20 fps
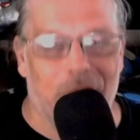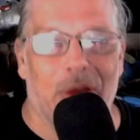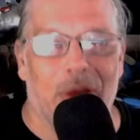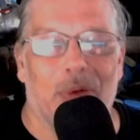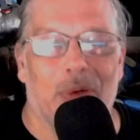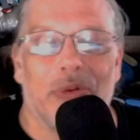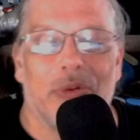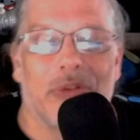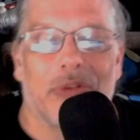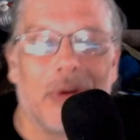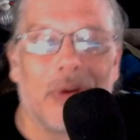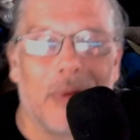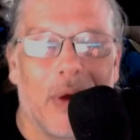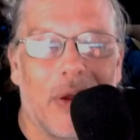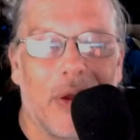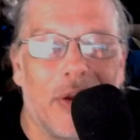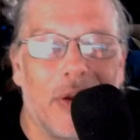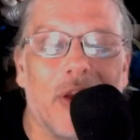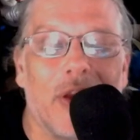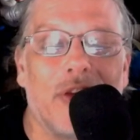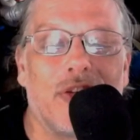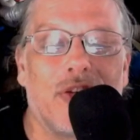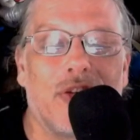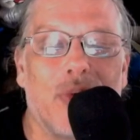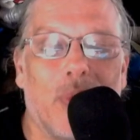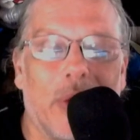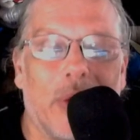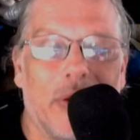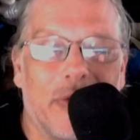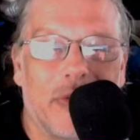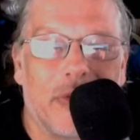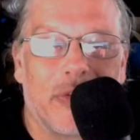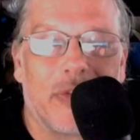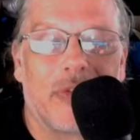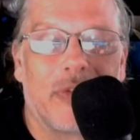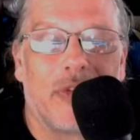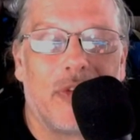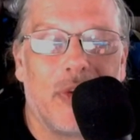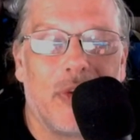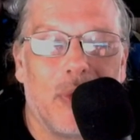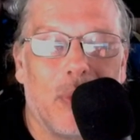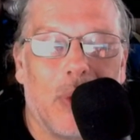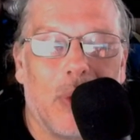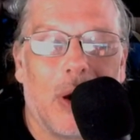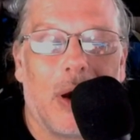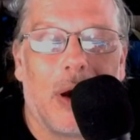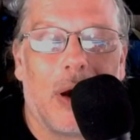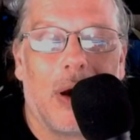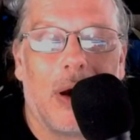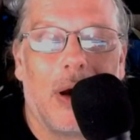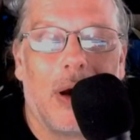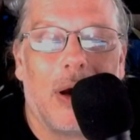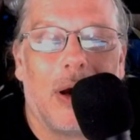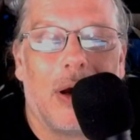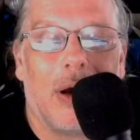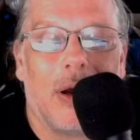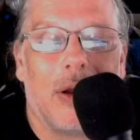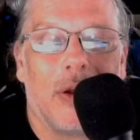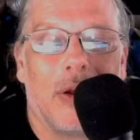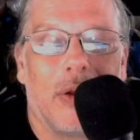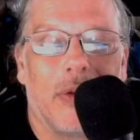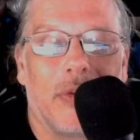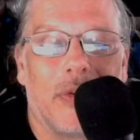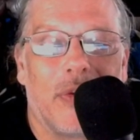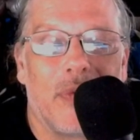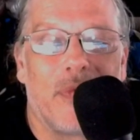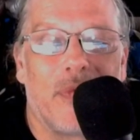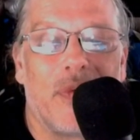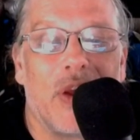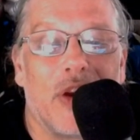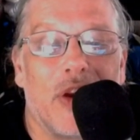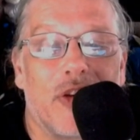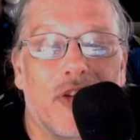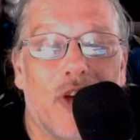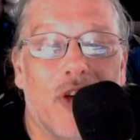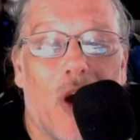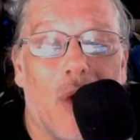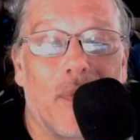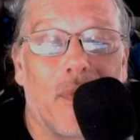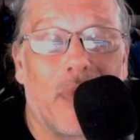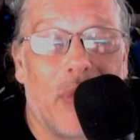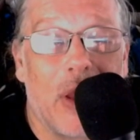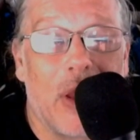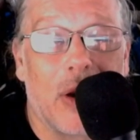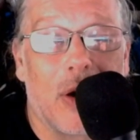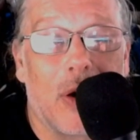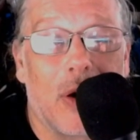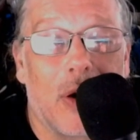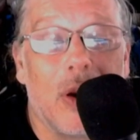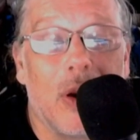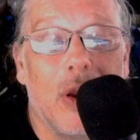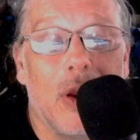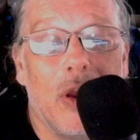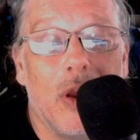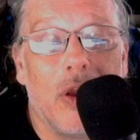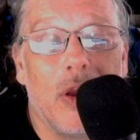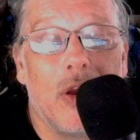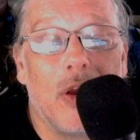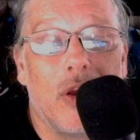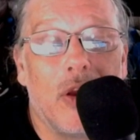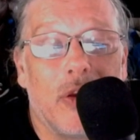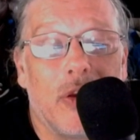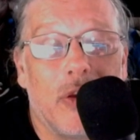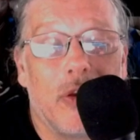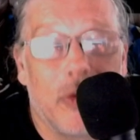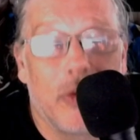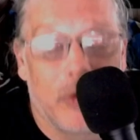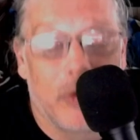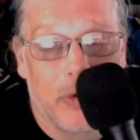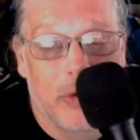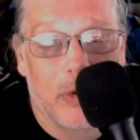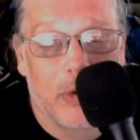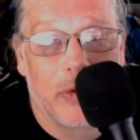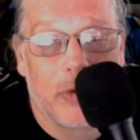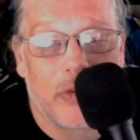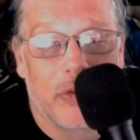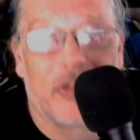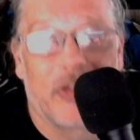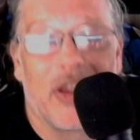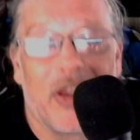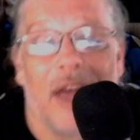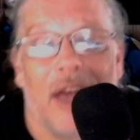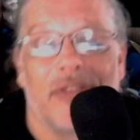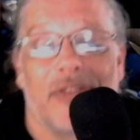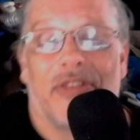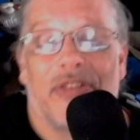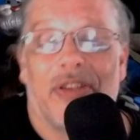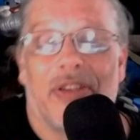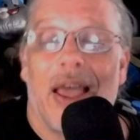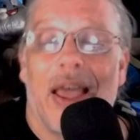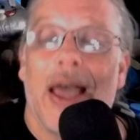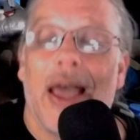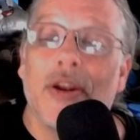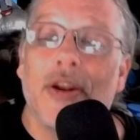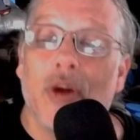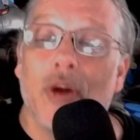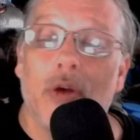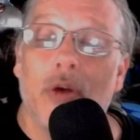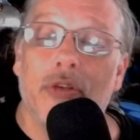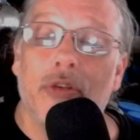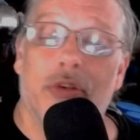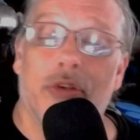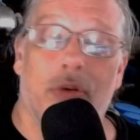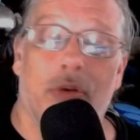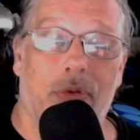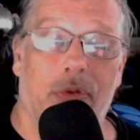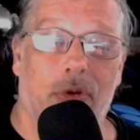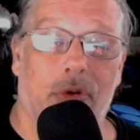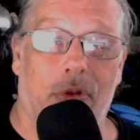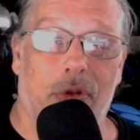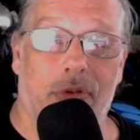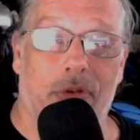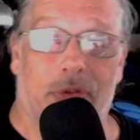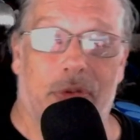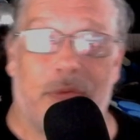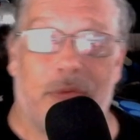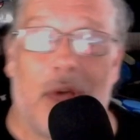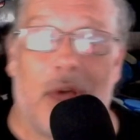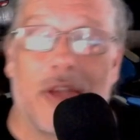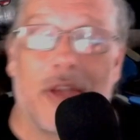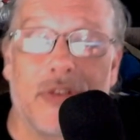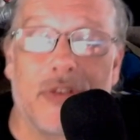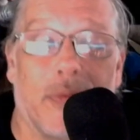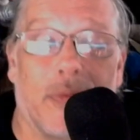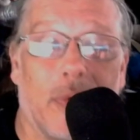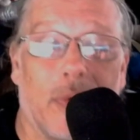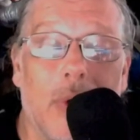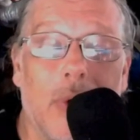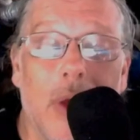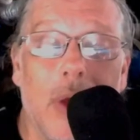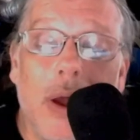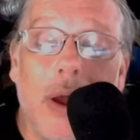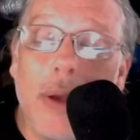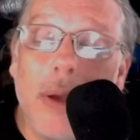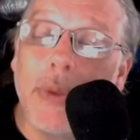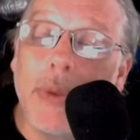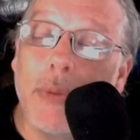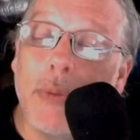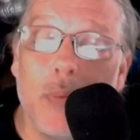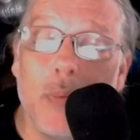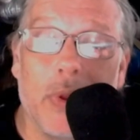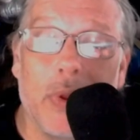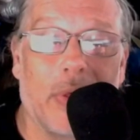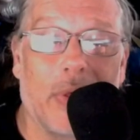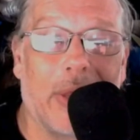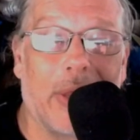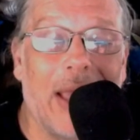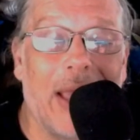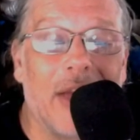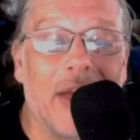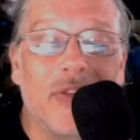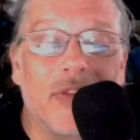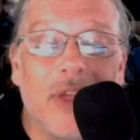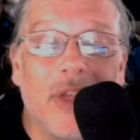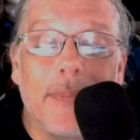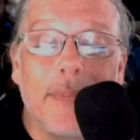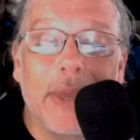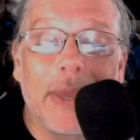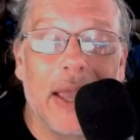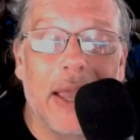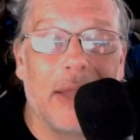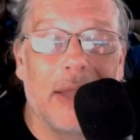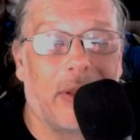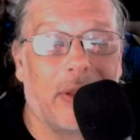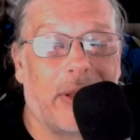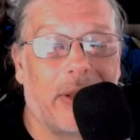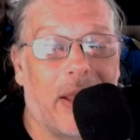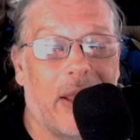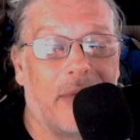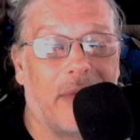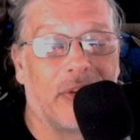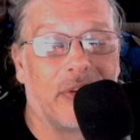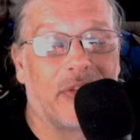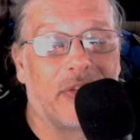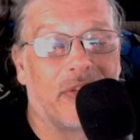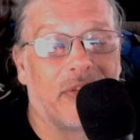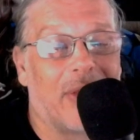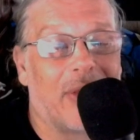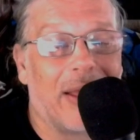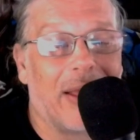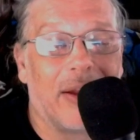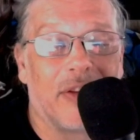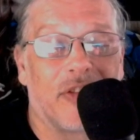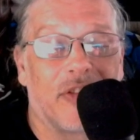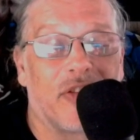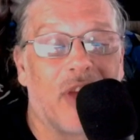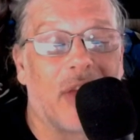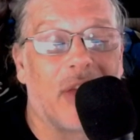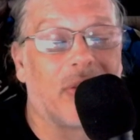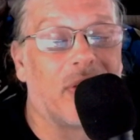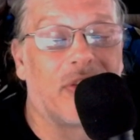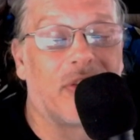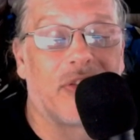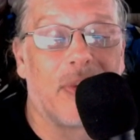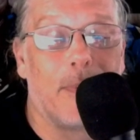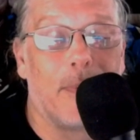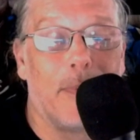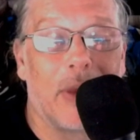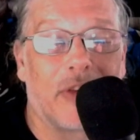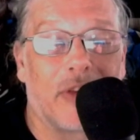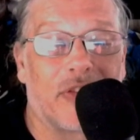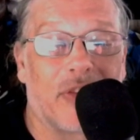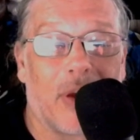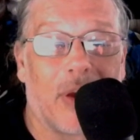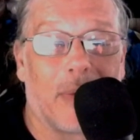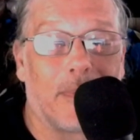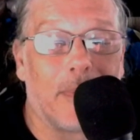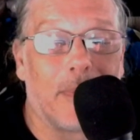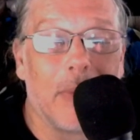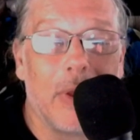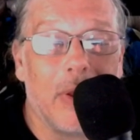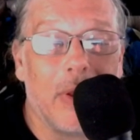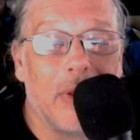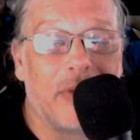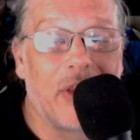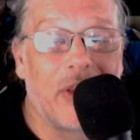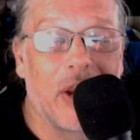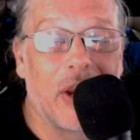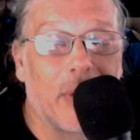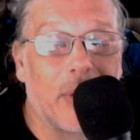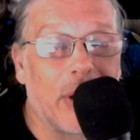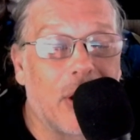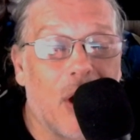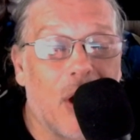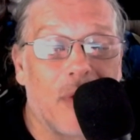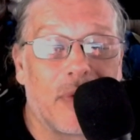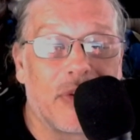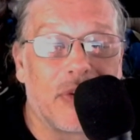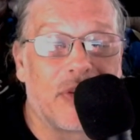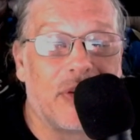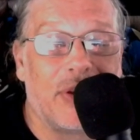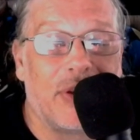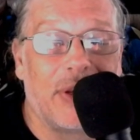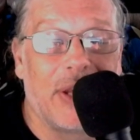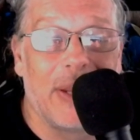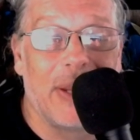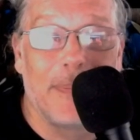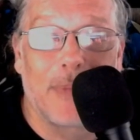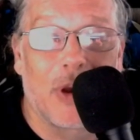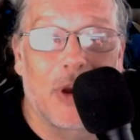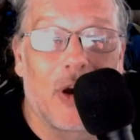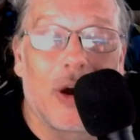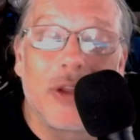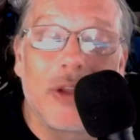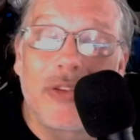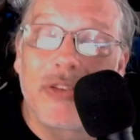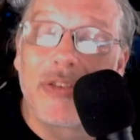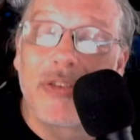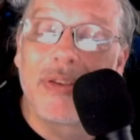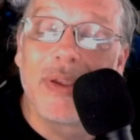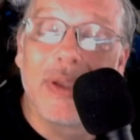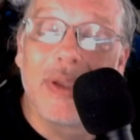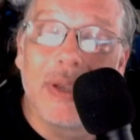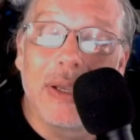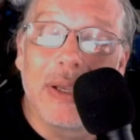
think it was a nice choice to finish off their sets and also to close the festival. I mean, with a guest like Michaela Davis and a set list that mixed up daring covers and deep cuts,